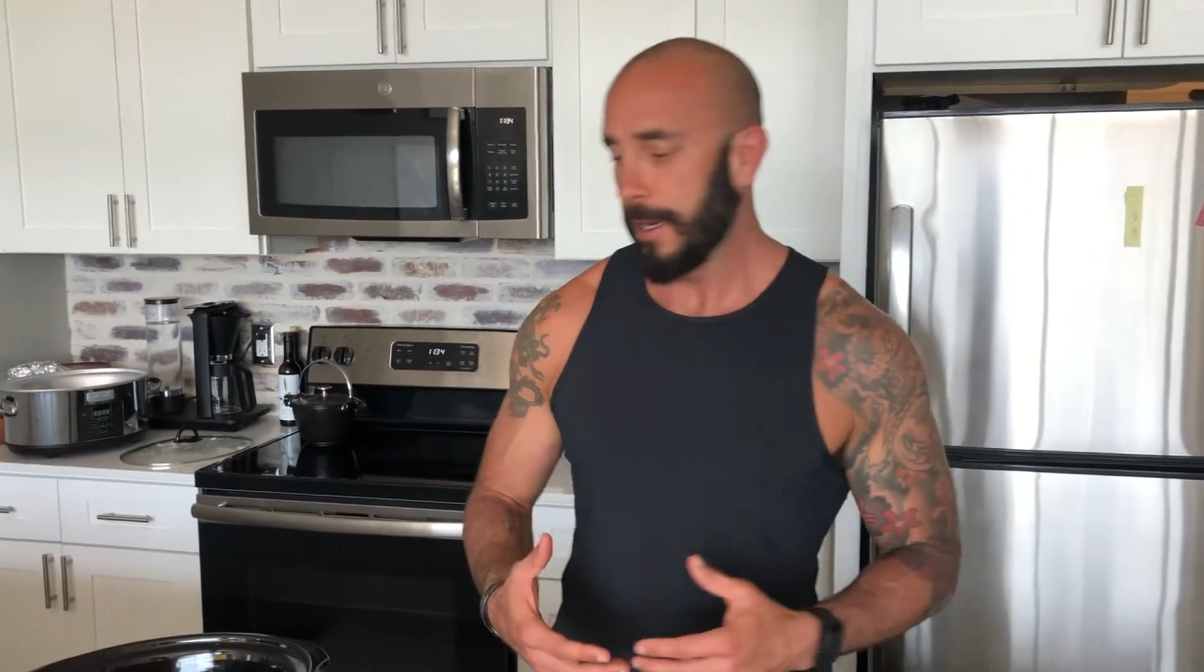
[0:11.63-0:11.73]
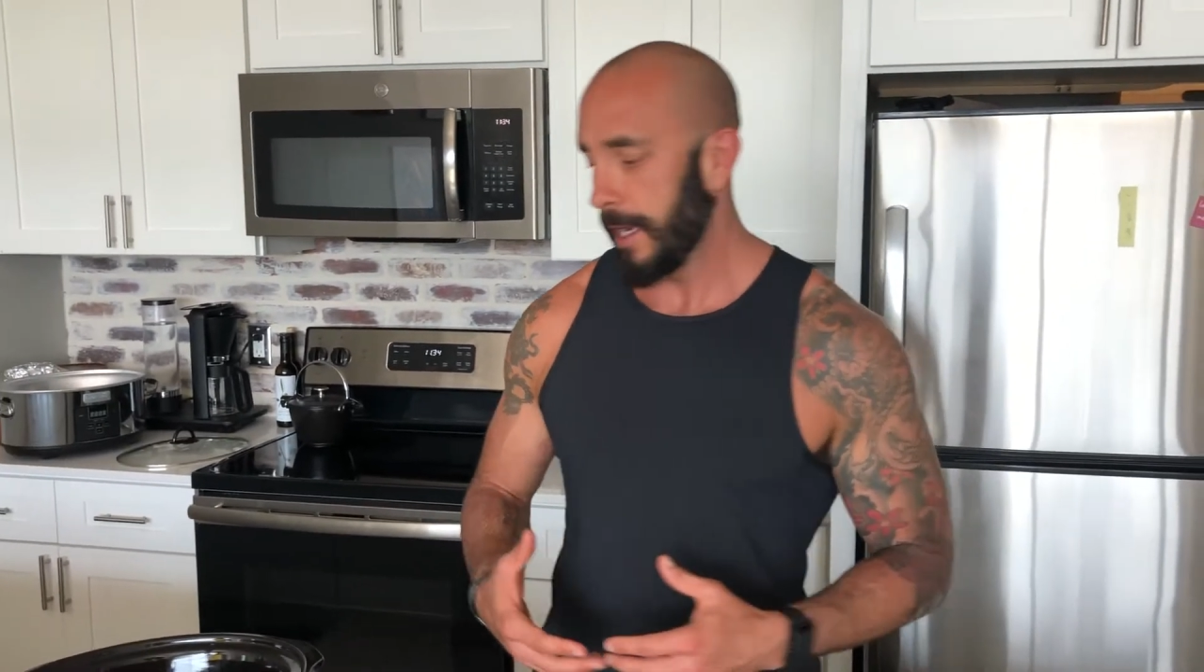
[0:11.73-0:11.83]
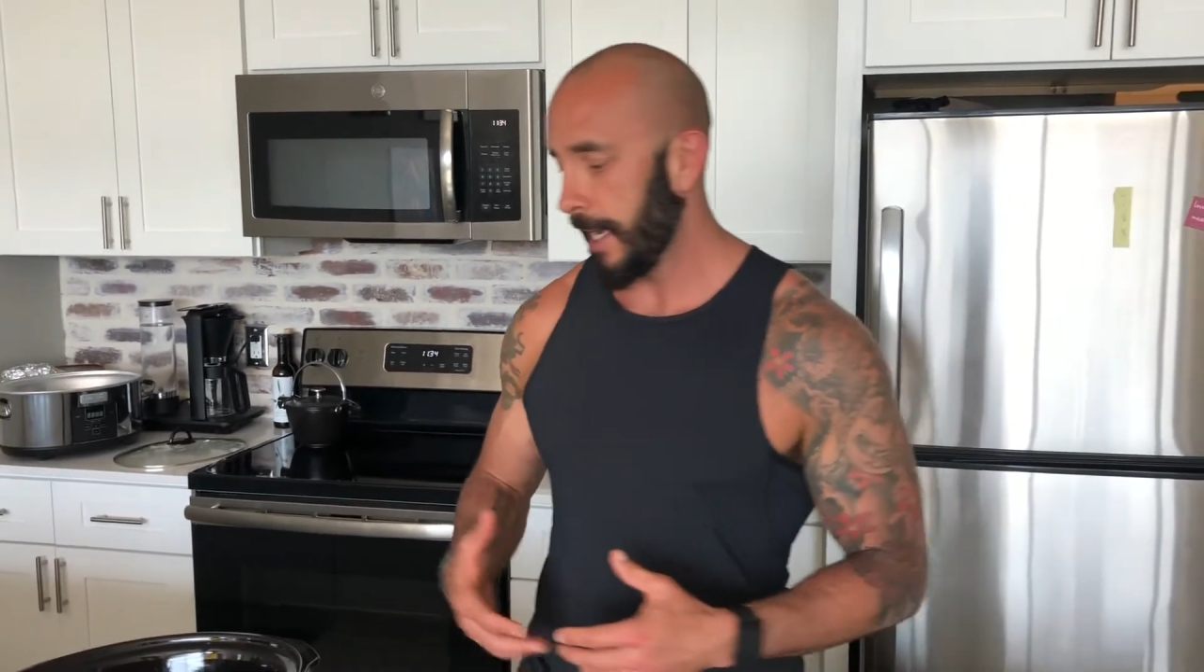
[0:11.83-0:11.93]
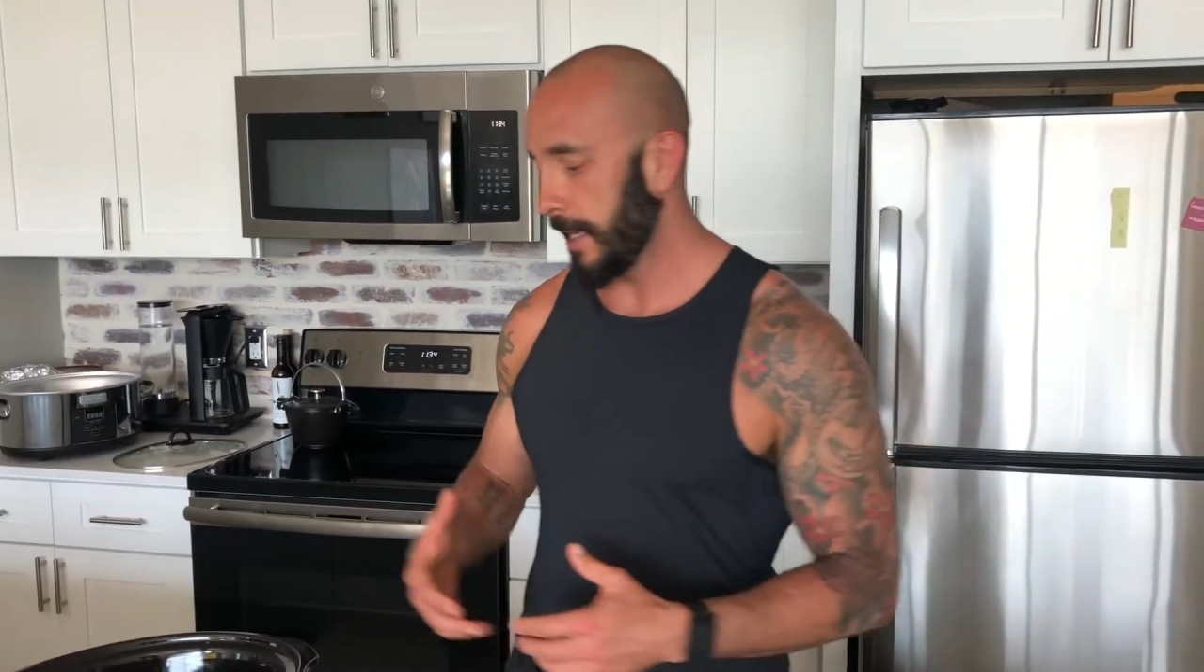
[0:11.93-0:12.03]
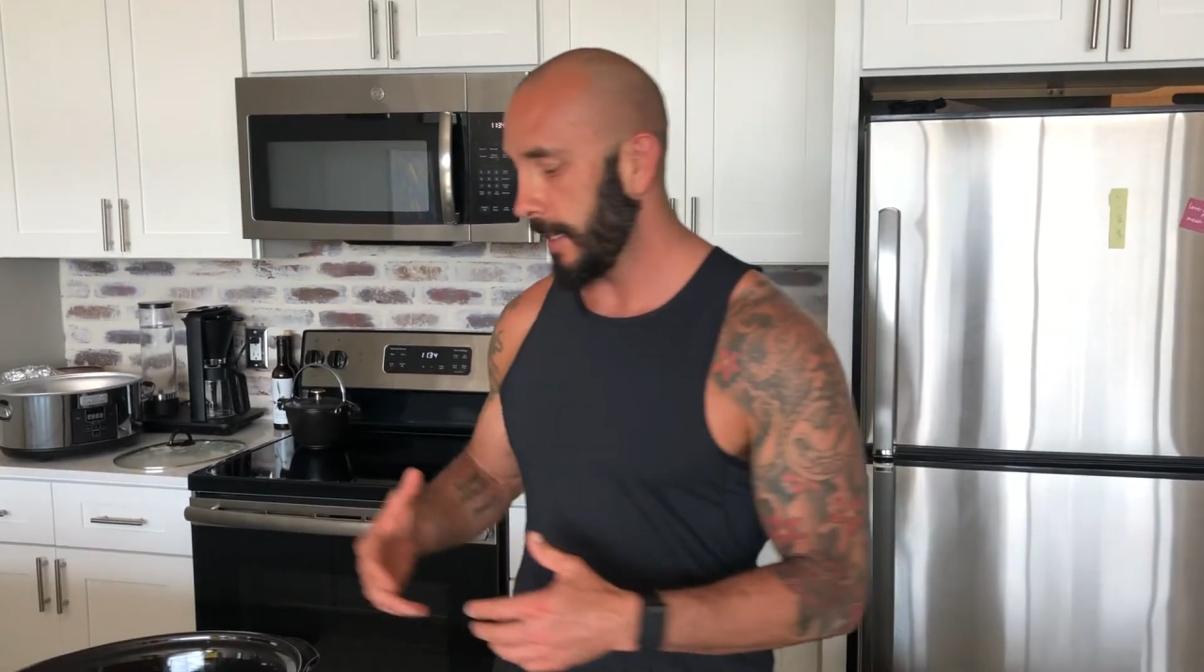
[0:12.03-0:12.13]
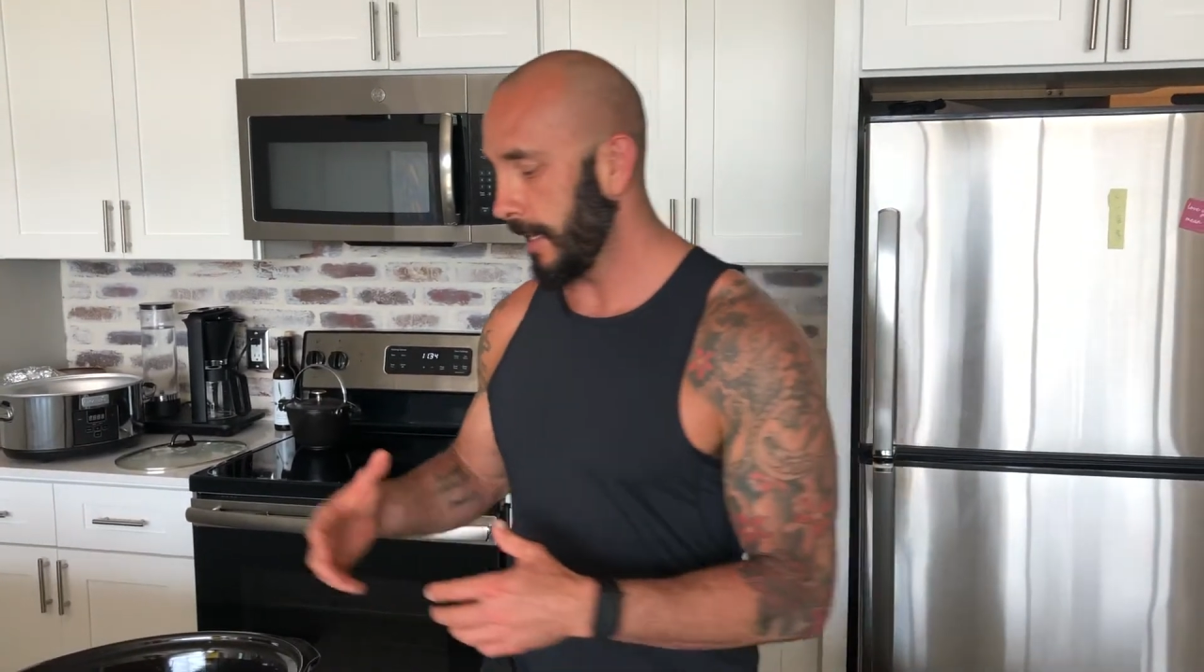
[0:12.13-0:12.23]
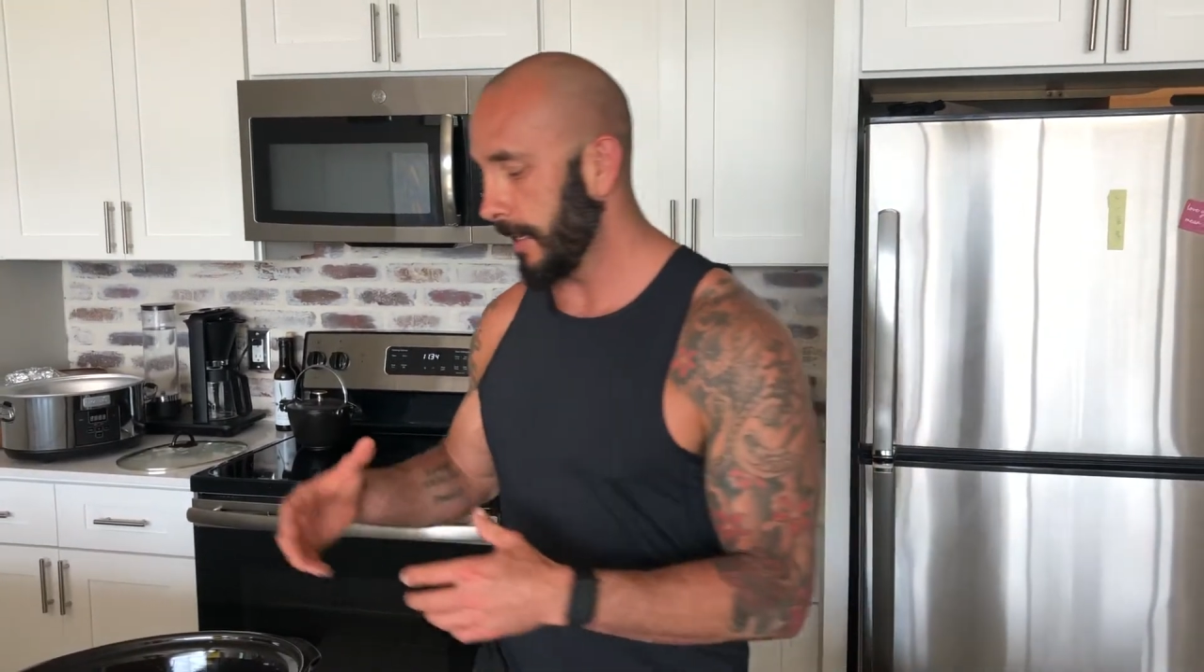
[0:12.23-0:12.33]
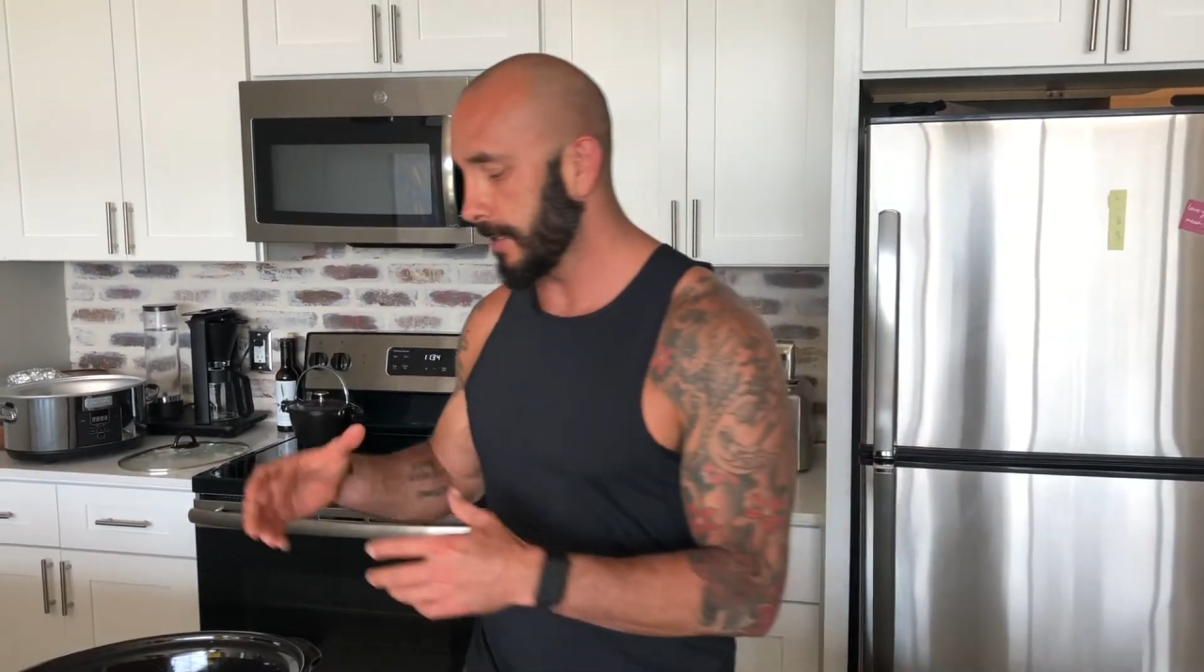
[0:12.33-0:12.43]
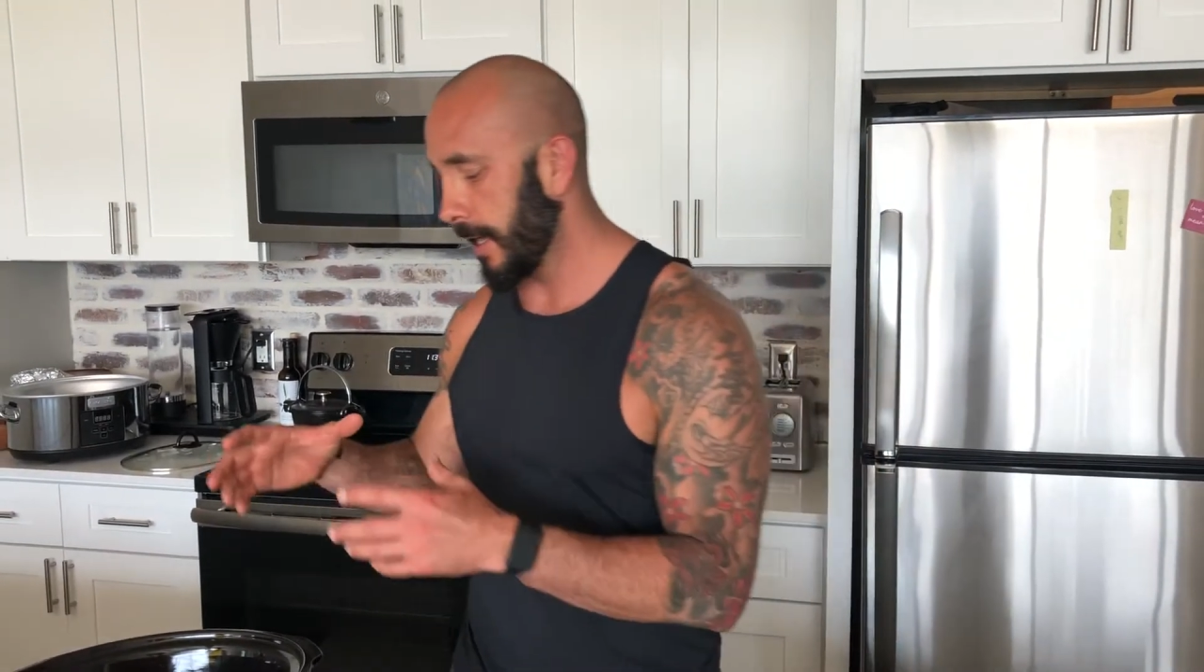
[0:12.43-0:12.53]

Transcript: It is